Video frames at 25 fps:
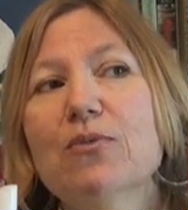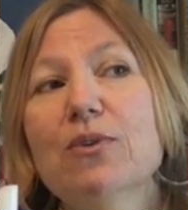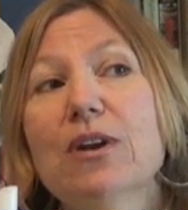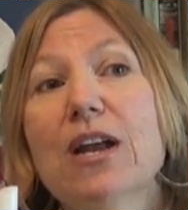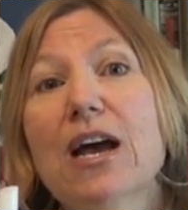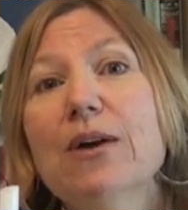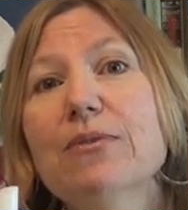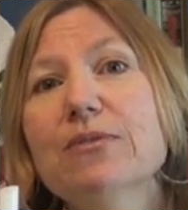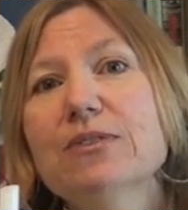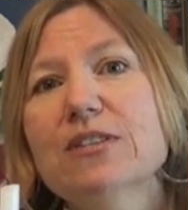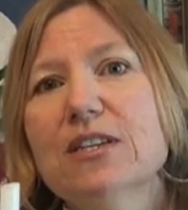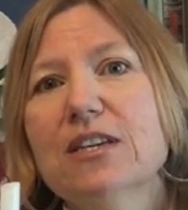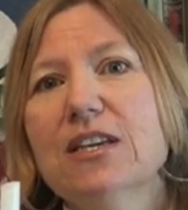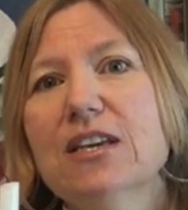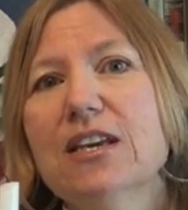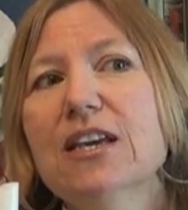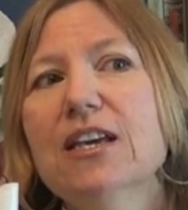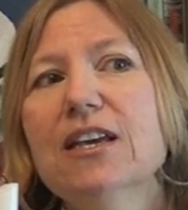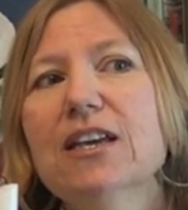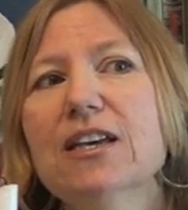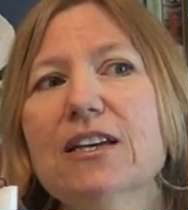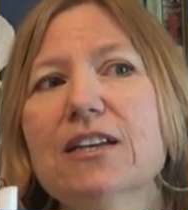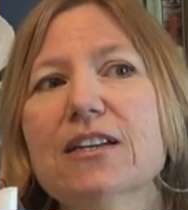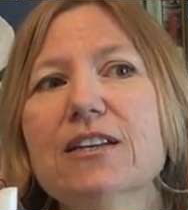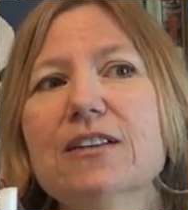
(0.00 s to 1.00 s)
When I was a
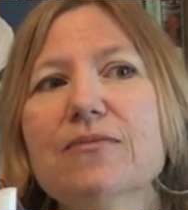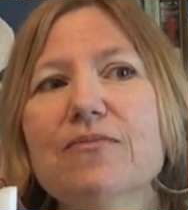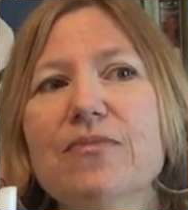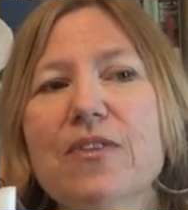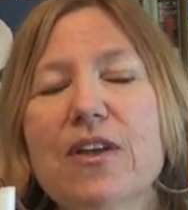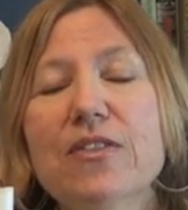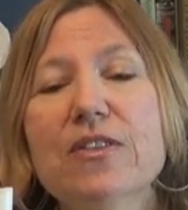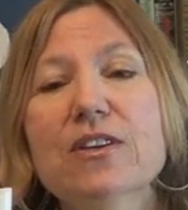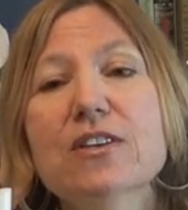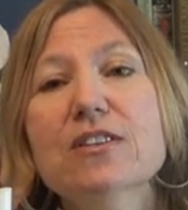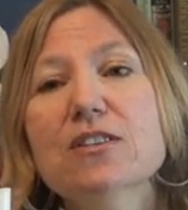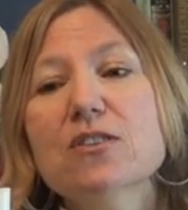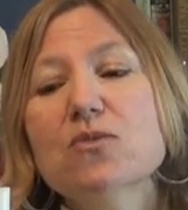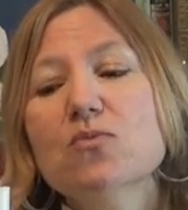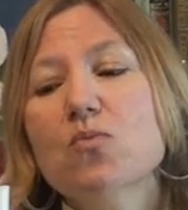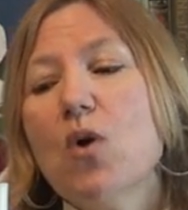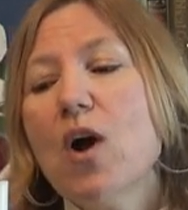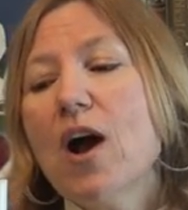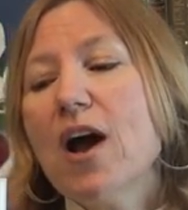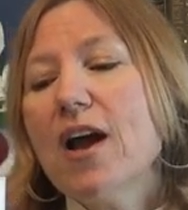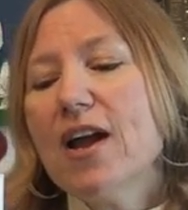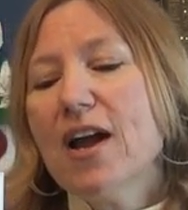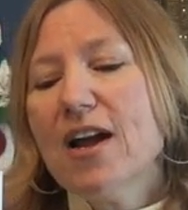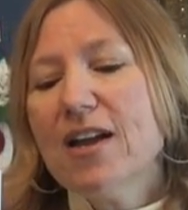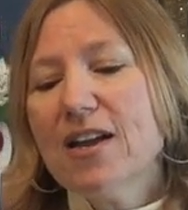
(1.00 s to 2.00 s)
kid, and this is
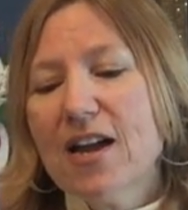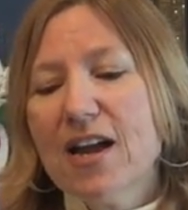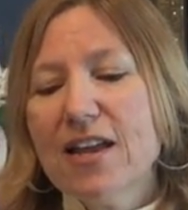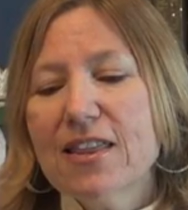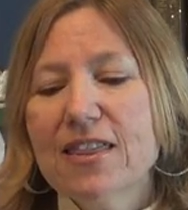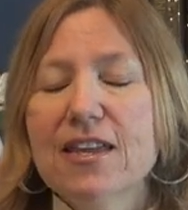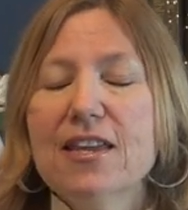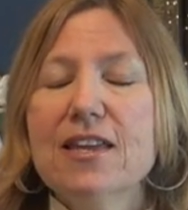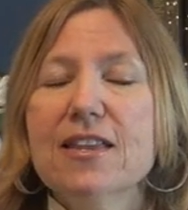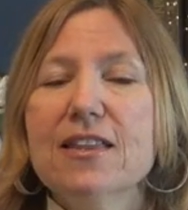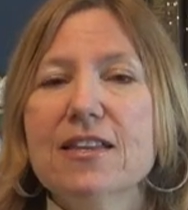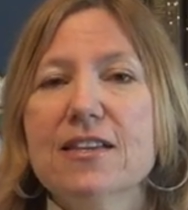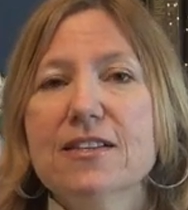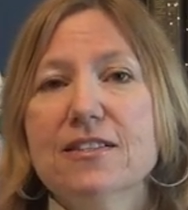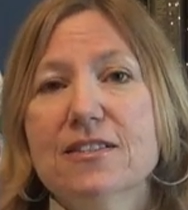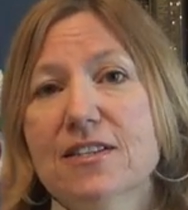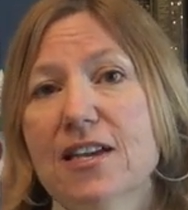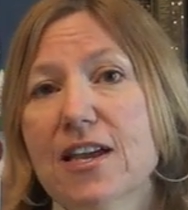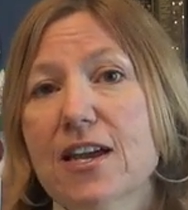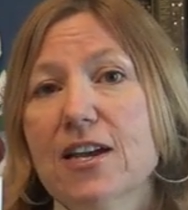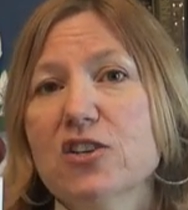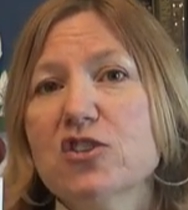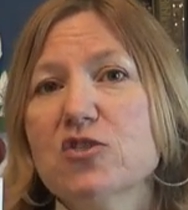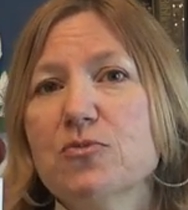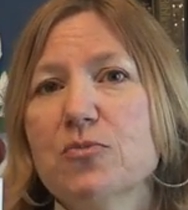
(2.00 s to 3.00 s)
why I think these
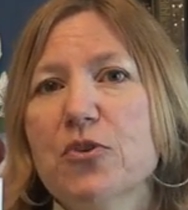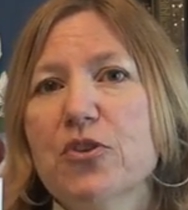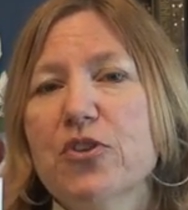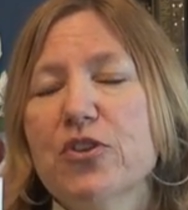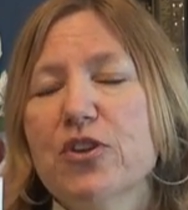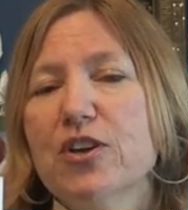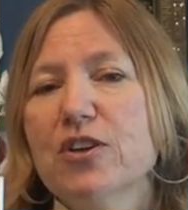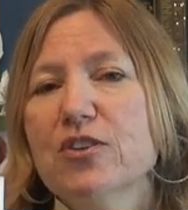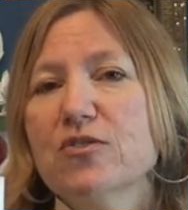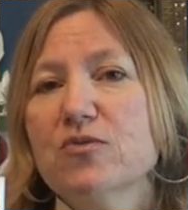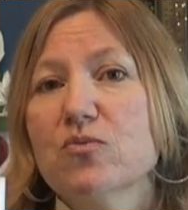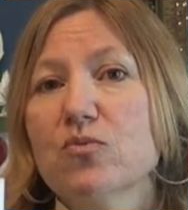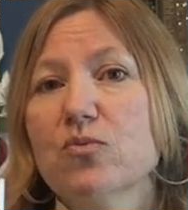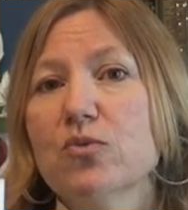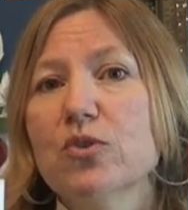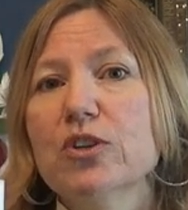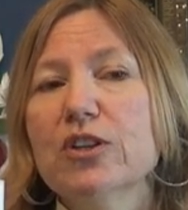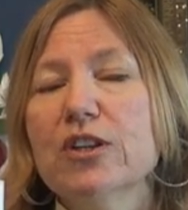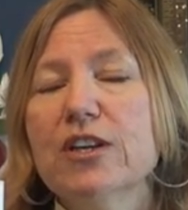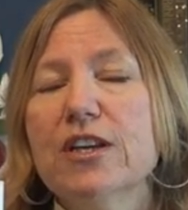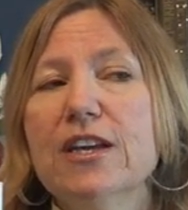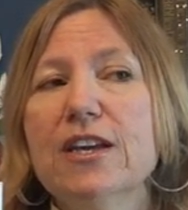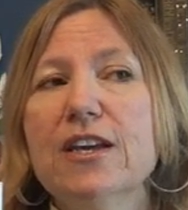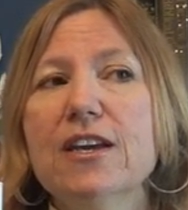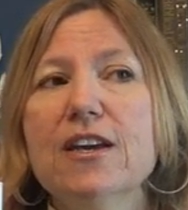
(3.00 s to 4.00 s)
tangible things
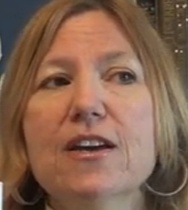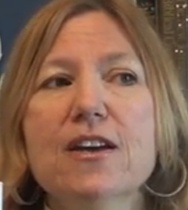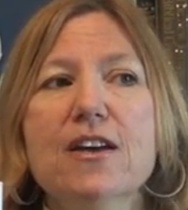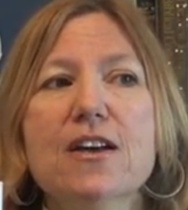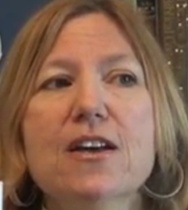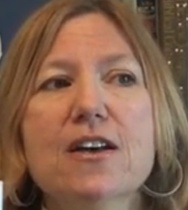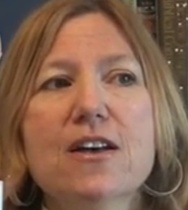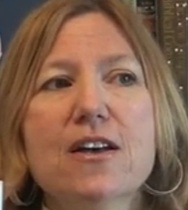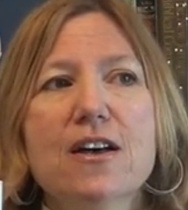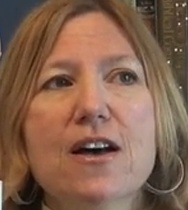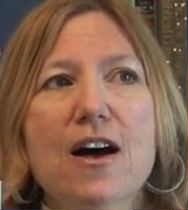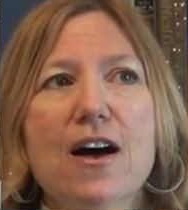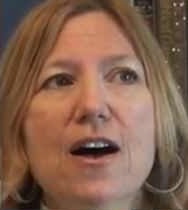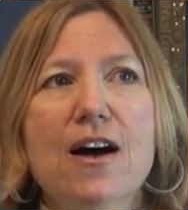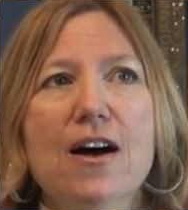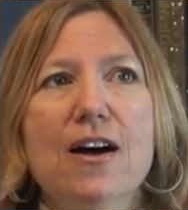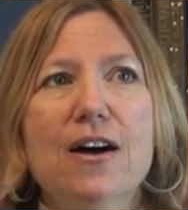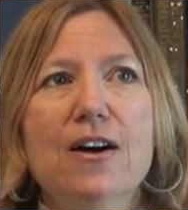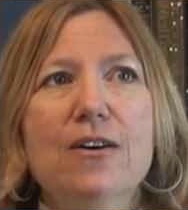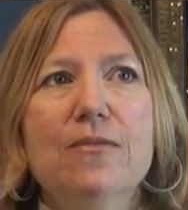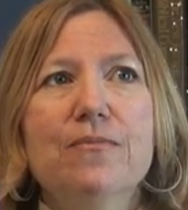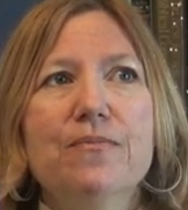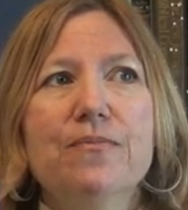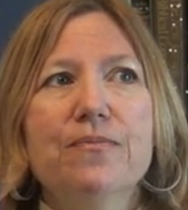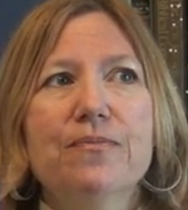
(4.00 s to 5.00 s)
really
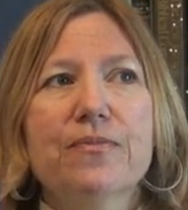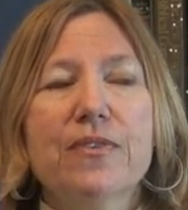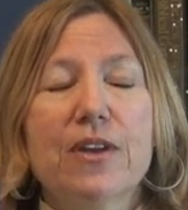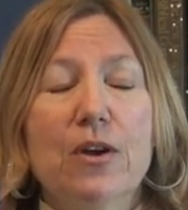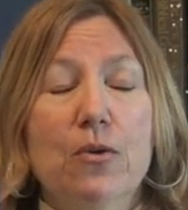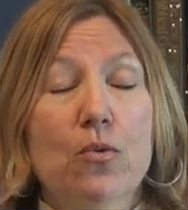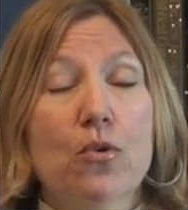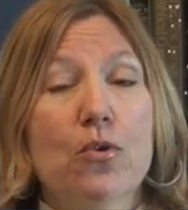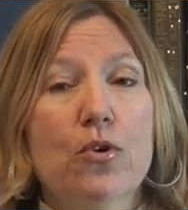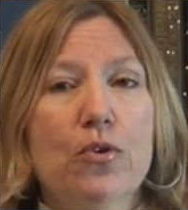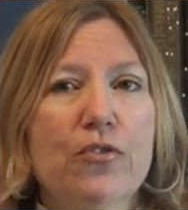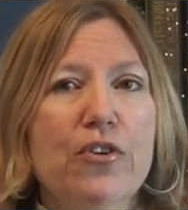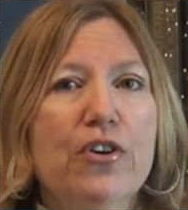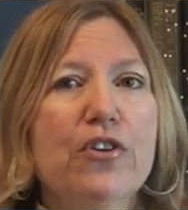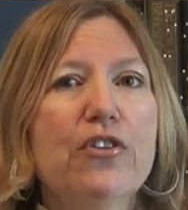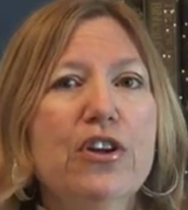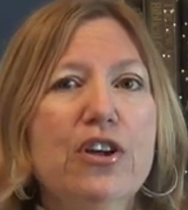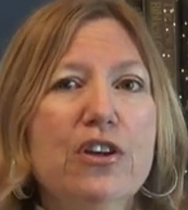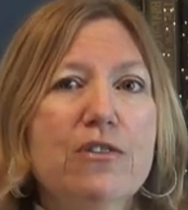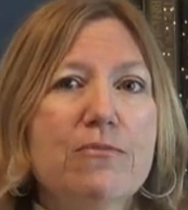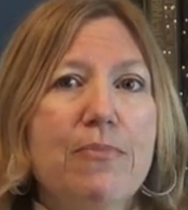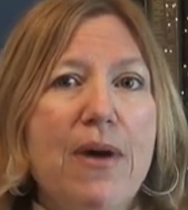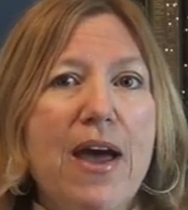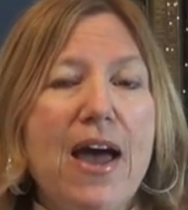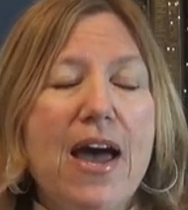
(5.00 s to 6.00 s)
were very
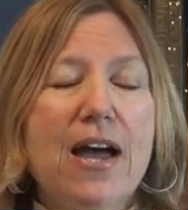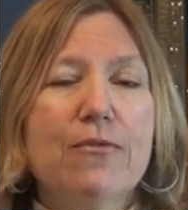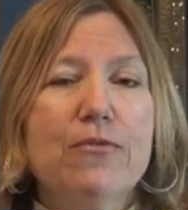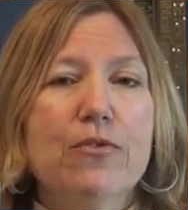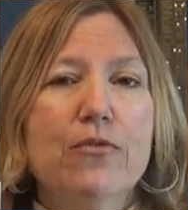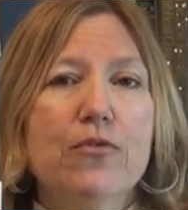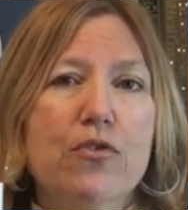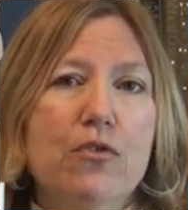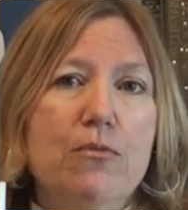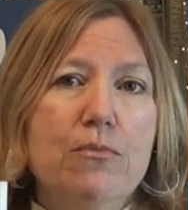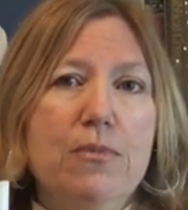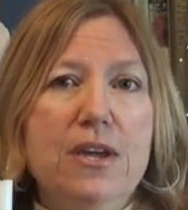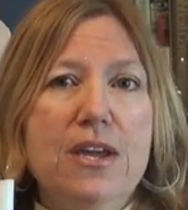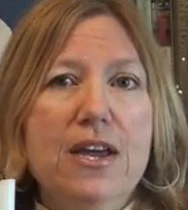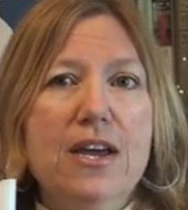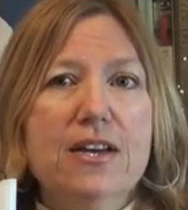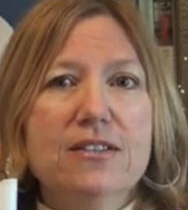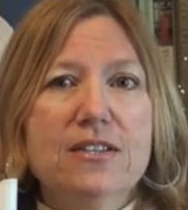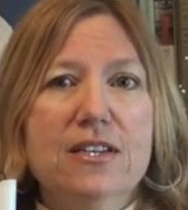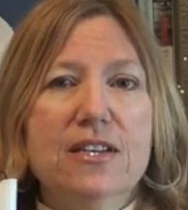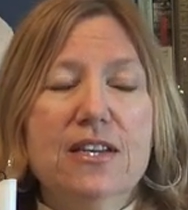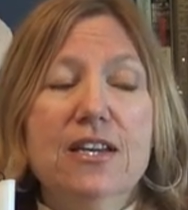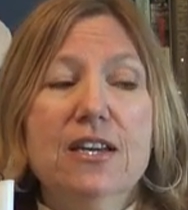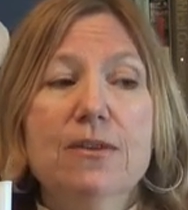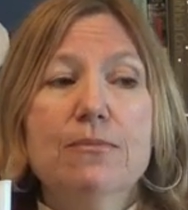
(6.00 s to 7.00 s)
impactful for me
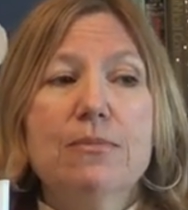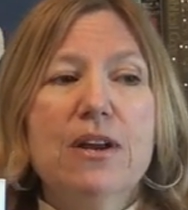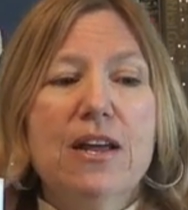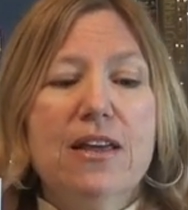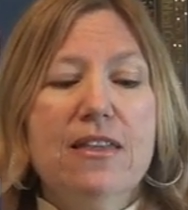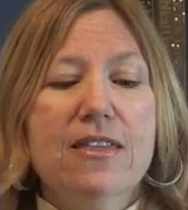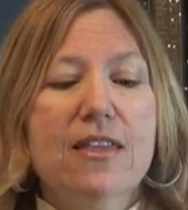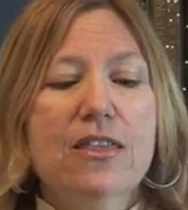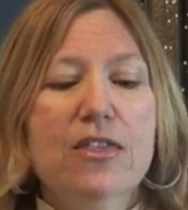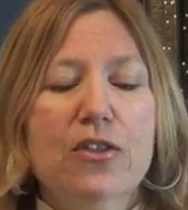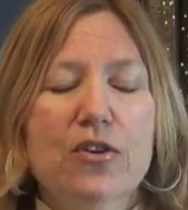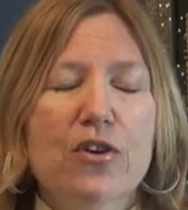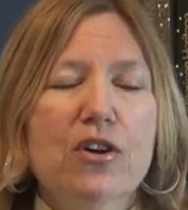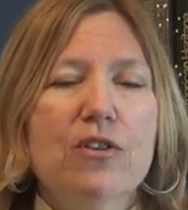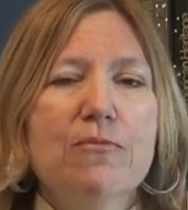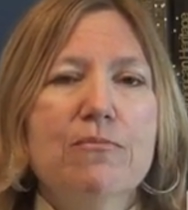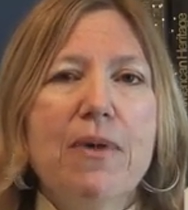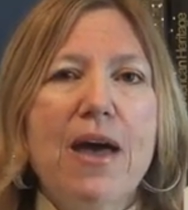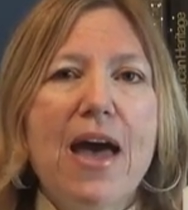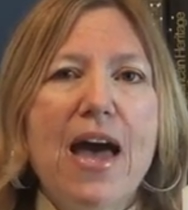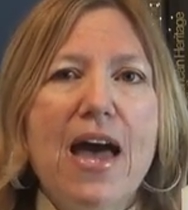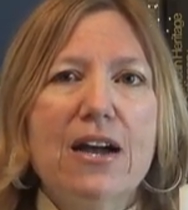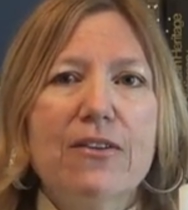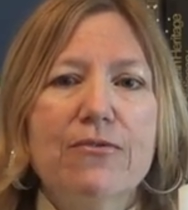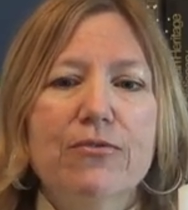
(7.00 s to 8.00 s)
as a kid, but I think they're
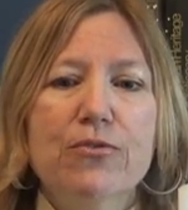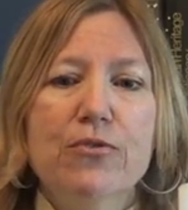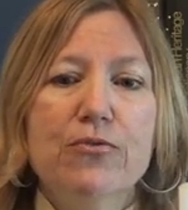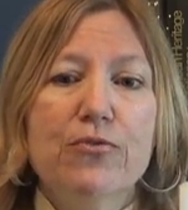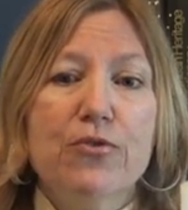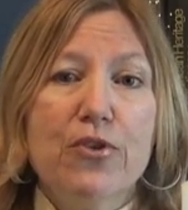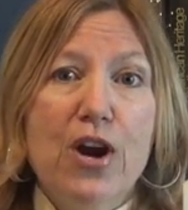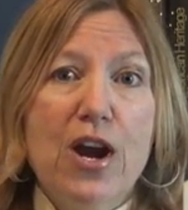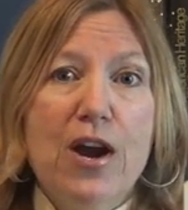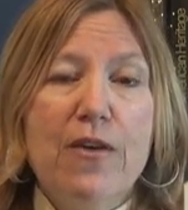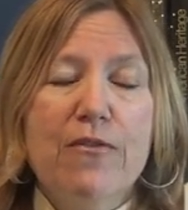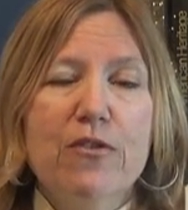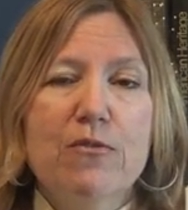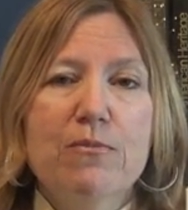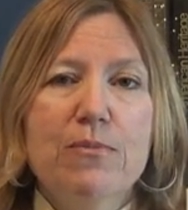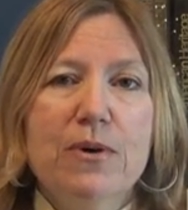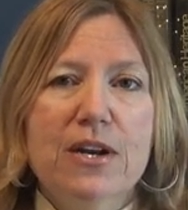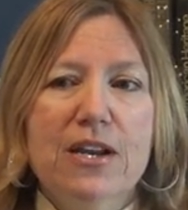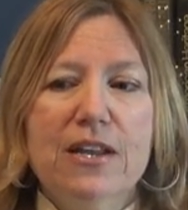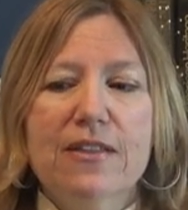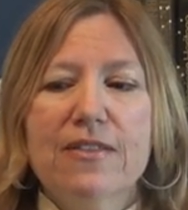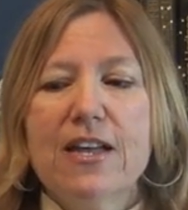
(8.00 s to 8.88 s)
impactful for everybody.